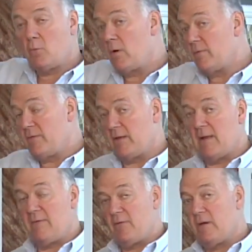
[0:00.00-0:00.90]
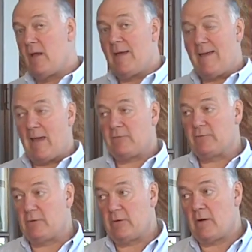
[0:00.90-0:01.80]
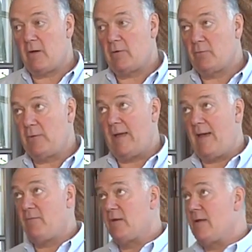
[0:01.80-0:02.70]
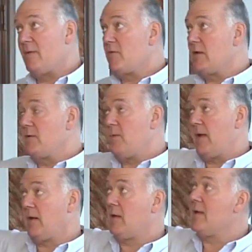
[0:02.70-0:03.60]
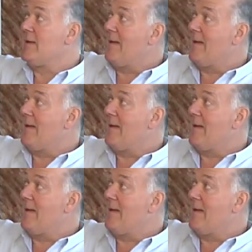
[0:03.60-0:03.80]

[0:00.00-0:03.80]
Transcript: one of the 11 exterior colors we have that never need painting.